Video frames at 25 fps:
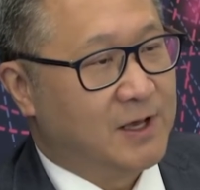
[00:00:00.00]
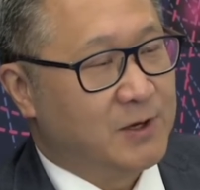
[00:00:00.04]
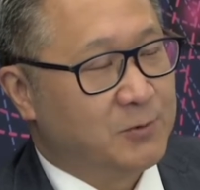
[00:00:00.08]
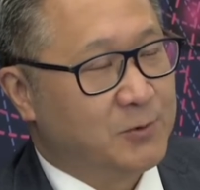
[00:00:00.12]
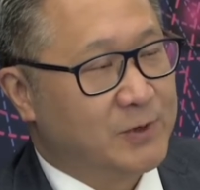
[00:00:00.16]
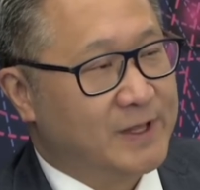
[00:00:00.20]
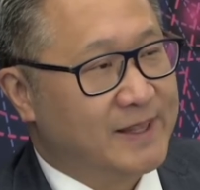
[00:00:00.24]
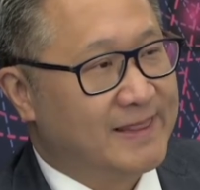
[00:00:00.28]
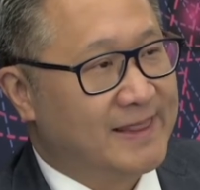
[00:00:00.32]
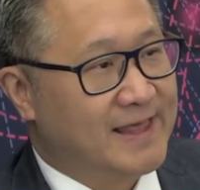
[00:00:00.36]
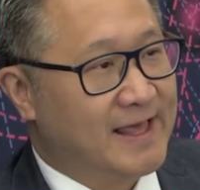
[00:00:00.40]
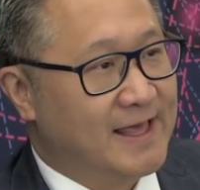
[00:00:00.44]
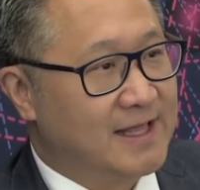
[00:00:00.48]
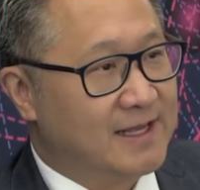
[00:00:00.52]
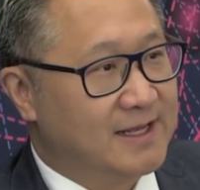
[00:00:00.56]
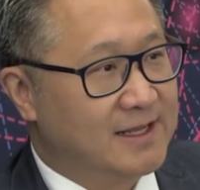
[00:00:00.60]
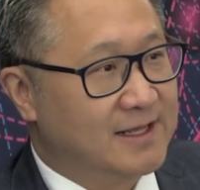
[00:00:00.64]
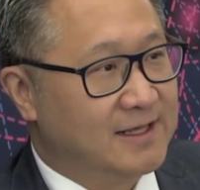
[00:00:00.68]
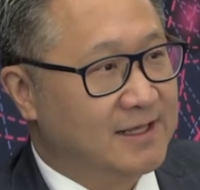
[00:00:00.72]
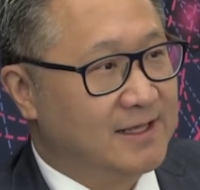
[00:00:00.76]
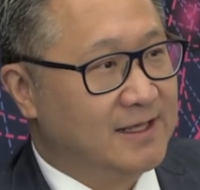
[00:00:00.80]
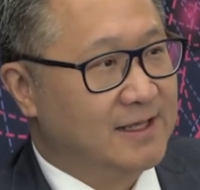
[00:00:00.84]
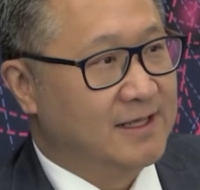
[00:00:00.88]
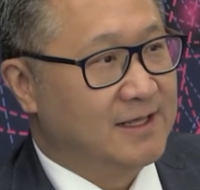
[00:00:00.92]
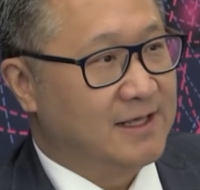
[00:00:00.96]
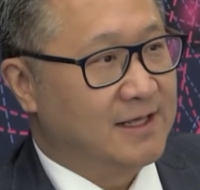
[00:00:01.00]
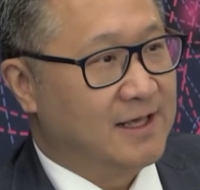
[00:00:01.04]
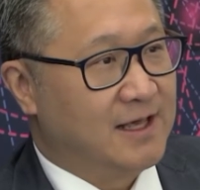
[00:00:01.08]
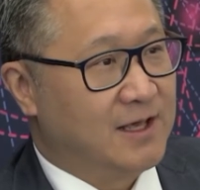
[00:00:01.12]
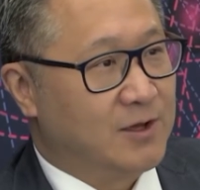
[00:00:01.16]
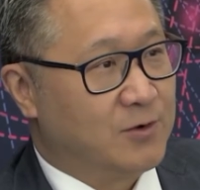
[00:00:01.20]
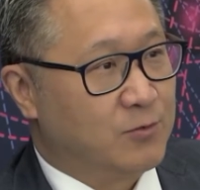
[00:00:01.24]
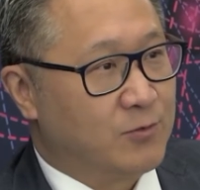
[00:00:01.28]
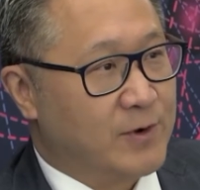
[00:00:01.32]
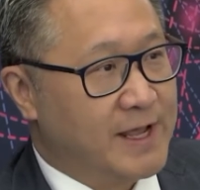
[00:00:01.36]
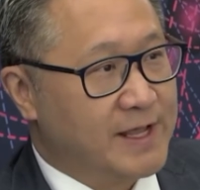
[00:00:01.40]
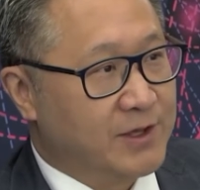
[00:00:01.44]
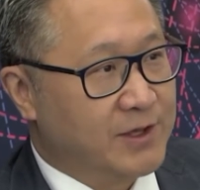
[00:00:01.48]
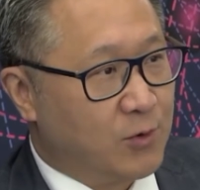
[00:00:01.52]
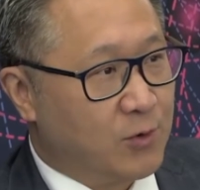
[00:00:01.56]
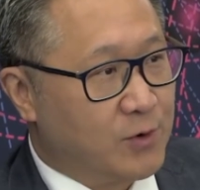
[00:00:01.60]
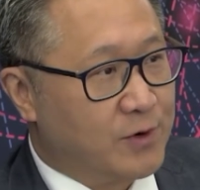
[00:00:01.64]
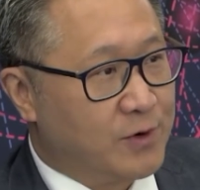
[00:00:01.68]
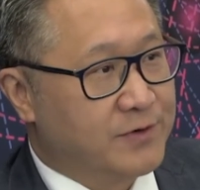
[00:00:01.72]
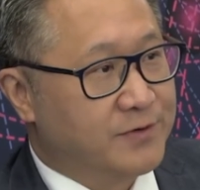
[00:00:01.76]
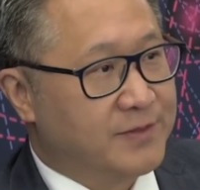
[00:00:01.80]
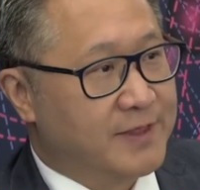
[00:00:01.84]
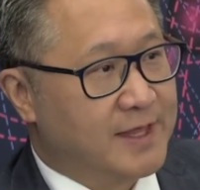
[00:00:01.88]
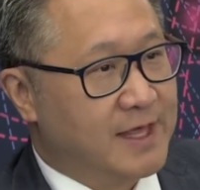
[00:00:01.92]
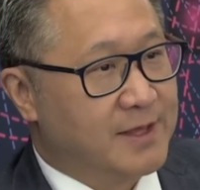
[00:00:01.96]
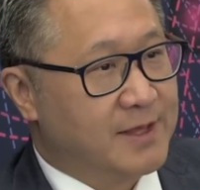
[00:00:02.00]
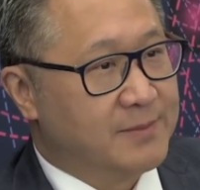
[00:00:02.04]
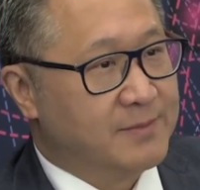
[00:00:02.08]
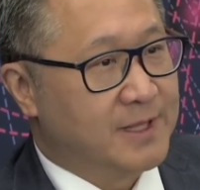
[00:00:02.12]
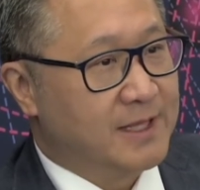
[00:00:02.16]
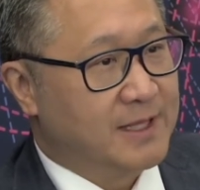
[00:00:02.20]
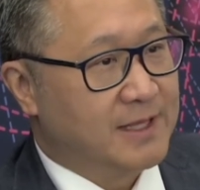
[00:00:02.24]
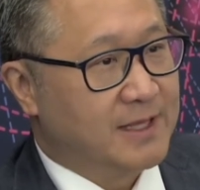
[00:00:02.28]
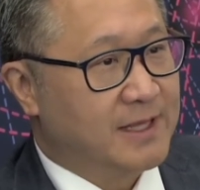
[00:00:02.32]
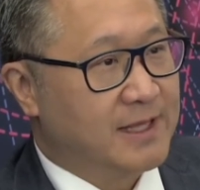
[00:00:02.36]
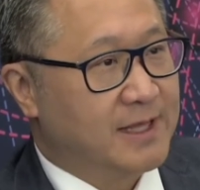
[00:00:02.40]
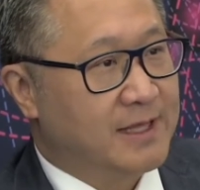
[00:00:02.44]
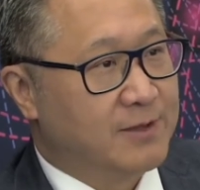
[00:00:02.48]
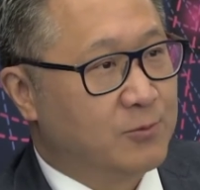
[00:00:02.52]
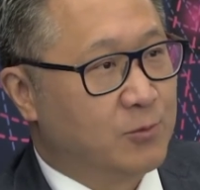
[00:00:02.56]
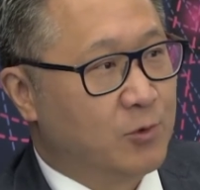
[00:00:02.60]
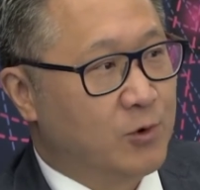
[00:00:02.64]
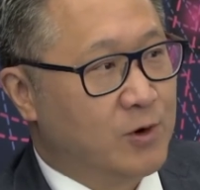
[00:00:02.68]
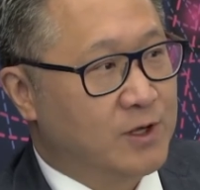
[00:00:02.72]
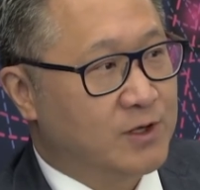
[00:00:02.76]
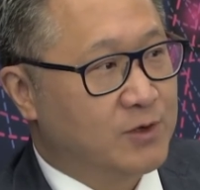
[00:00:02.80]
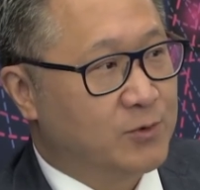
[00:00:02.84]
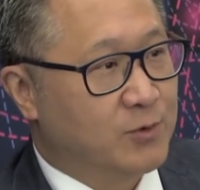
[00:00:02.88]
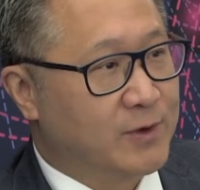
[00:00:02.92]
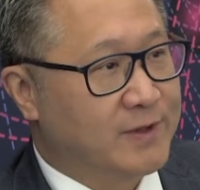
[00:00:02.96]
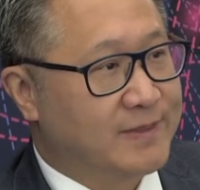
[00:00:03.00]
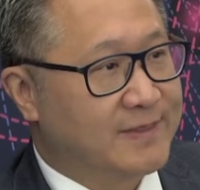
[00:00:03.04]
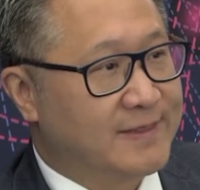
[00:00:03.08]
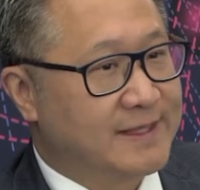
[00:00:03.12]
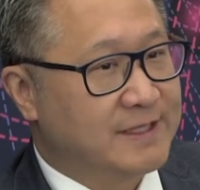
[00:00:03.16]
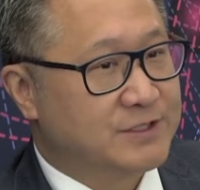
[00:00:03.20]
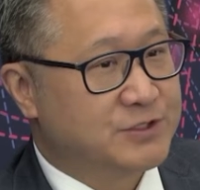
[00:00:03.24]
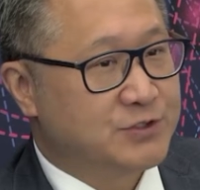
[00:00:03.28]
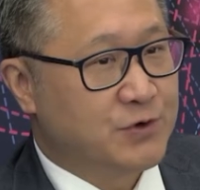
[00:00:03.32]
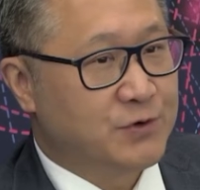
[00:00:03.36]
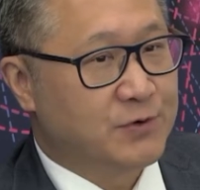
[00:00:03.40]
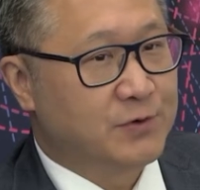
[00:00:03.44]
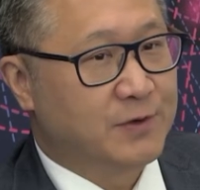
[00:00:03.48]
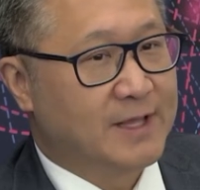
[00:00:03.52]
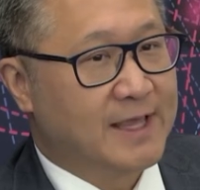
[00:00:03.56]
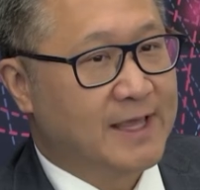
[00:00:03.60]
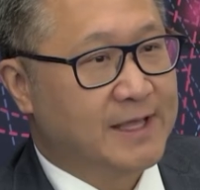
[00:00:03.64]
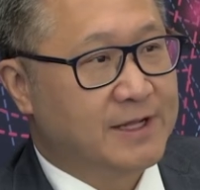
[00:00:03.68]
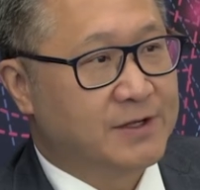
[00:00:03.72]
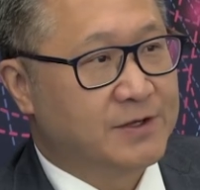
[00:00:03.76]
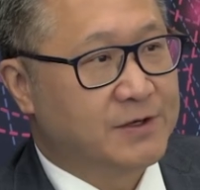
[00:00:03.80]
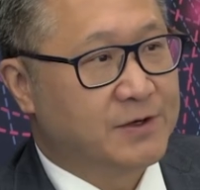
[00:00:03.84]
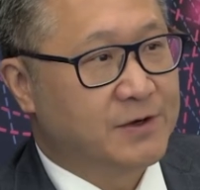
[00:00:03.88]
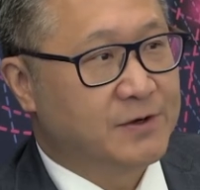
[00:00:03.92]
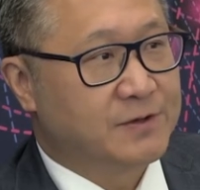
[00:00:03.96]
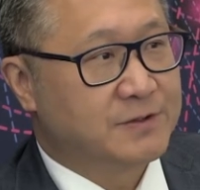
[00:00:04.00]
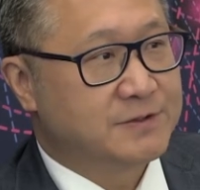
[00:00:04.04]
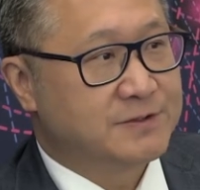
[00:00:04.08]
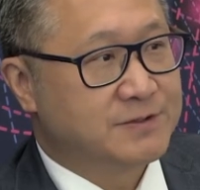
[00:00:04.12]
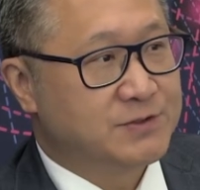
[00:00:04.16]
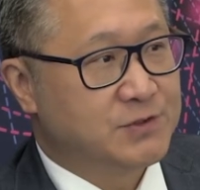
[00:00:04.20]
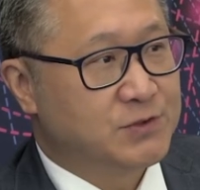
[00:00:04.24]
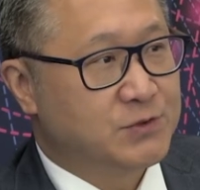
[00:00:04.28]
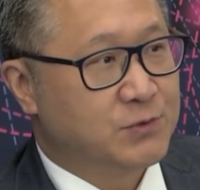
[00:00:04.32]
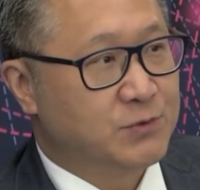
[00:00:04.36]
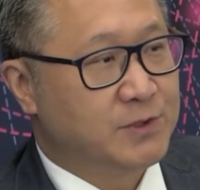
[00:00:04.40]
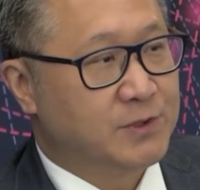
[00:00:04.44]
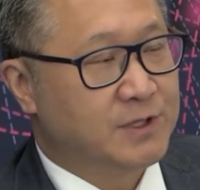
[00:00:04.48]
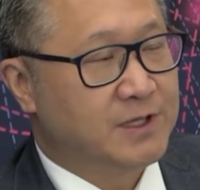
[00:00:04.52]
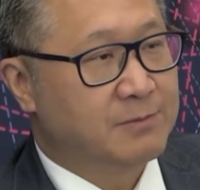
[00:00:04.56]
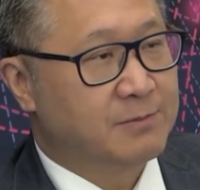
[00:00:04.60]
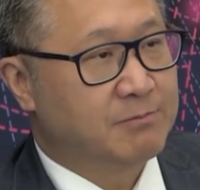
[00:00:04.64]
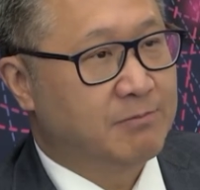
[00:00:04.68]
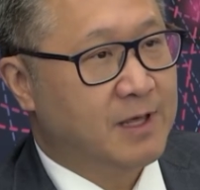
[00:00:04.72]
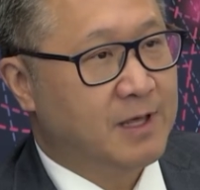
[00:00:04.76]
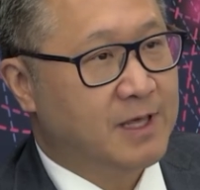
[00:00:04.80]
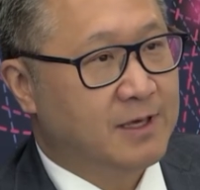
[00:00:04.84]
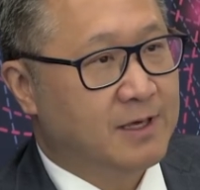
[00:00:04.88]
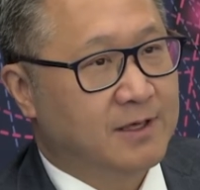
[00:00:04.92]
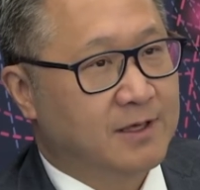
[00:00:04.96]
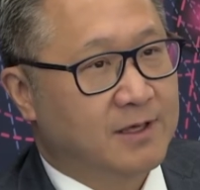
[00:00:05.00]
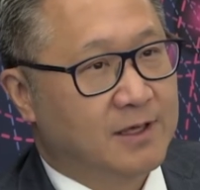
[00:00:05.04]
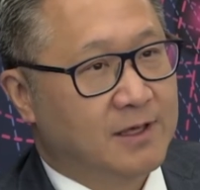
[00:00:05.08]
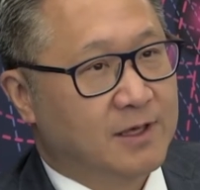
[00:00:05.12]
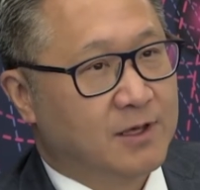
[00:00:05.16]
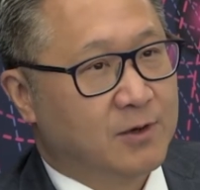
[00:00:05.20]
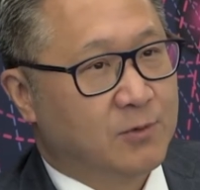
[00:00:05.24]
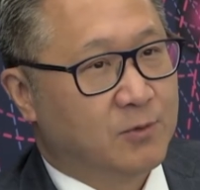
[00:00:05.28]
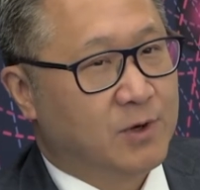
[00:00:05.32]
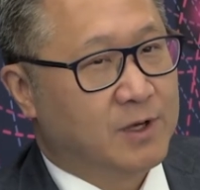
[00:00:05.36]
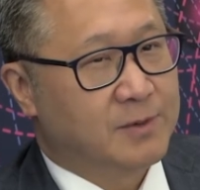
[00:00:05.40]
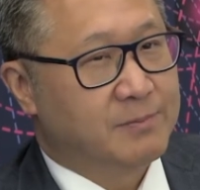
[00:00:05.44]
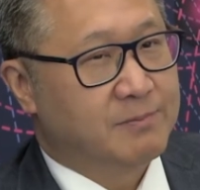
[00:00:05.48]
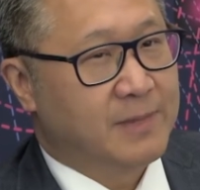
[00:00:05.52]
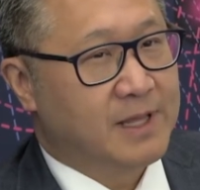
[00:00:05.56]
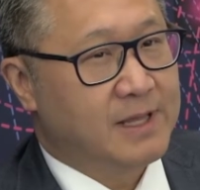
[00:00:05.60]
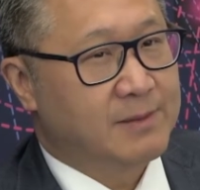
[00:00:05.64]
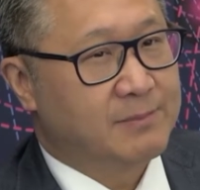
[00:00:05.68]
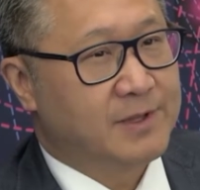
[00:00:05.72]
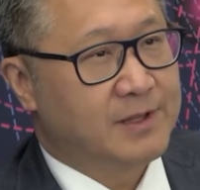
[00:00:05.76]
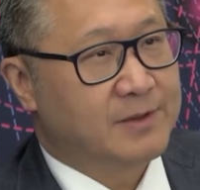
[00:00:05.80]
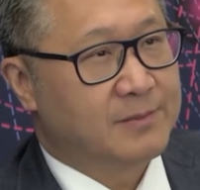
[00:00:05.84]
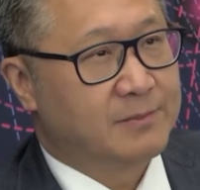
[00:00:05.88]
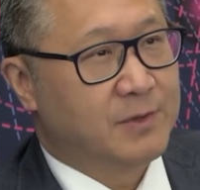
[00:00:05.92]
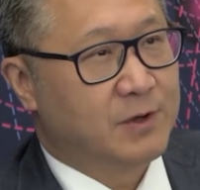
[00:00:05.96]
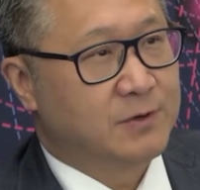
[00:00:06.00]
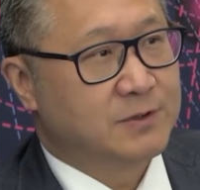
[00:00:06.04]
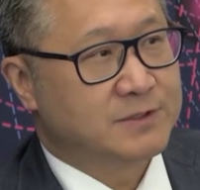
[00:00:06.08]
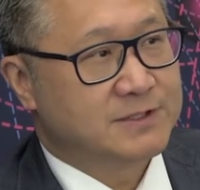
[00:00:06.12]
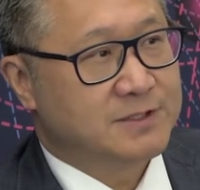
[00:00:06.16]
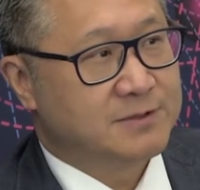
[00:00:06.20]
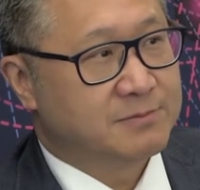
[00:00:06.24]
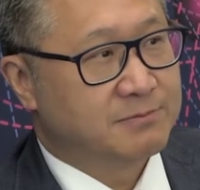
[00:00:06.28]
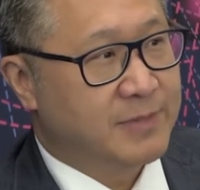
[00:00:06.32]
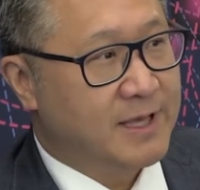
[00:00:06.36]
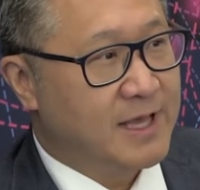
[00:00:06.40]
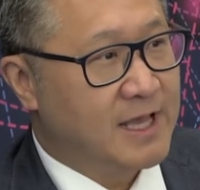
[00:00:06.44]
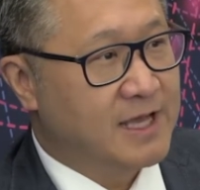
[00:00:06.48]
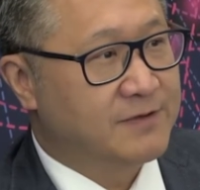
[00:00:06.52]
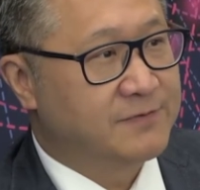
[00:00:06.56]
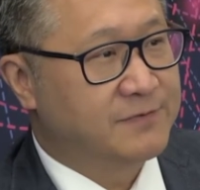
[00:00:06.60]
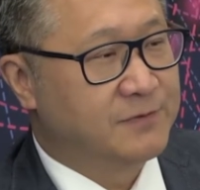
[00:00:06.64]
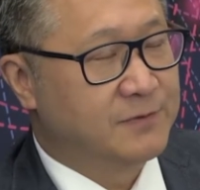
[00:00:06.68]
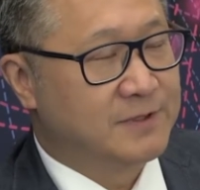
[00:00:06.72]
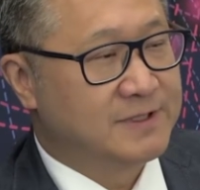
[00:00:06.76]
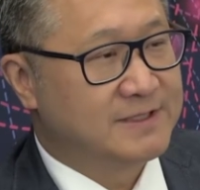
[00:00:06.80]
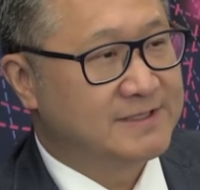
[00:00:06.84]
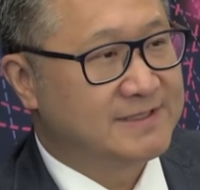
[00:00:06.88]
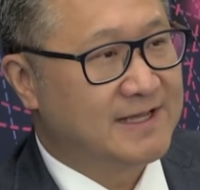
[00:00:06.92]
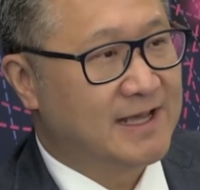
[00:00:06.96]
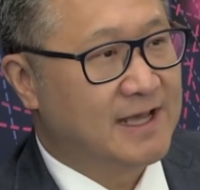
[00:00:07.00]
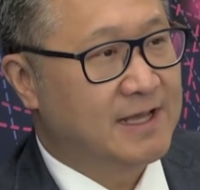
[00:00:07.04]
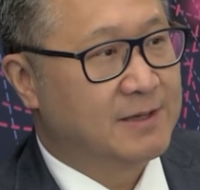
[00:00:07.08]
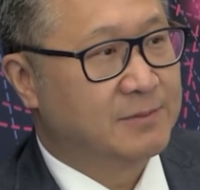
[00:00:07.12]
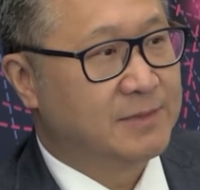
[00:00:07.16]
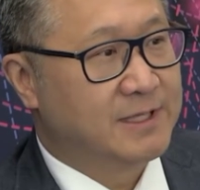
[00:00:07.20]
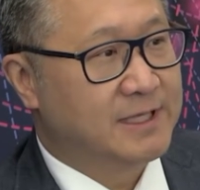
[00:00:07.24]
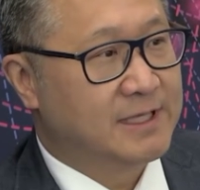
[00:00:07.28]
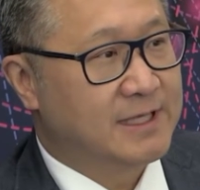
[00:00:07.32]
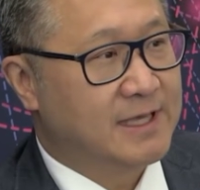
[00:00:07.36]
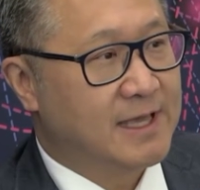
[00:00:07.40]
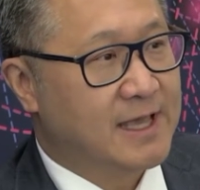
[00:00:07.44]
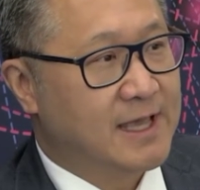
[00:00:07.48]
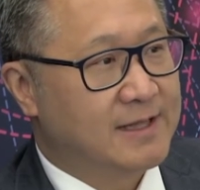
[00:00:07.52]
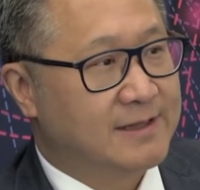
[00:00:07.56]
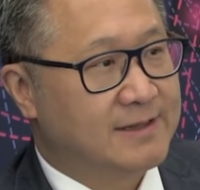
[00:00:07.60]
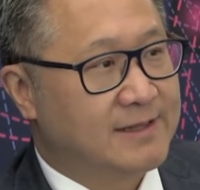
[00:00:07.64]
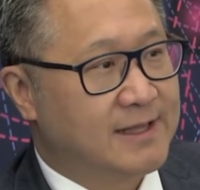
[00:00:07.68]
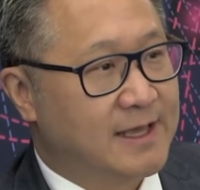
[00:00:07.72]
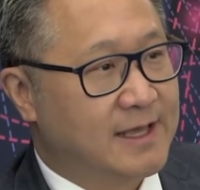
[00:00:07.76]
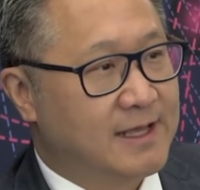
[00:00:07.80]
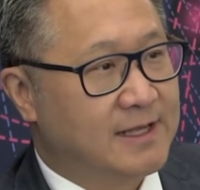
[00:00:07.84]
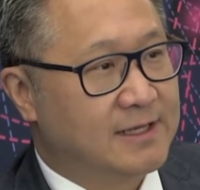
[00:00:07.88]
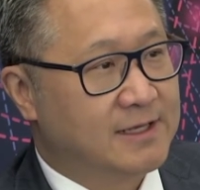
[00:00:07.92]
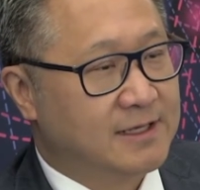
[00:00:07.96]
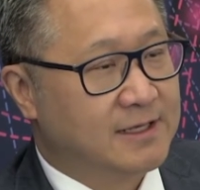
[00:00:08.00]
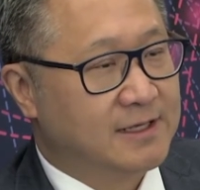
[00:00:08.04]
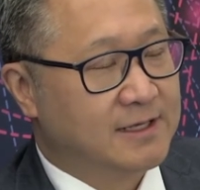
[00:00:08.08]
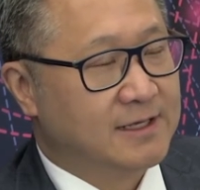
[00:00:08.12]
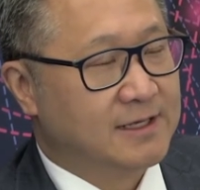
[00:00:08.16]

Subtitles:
we then rank order them and work with the journal editors to really pick what may be most impactful and timely at that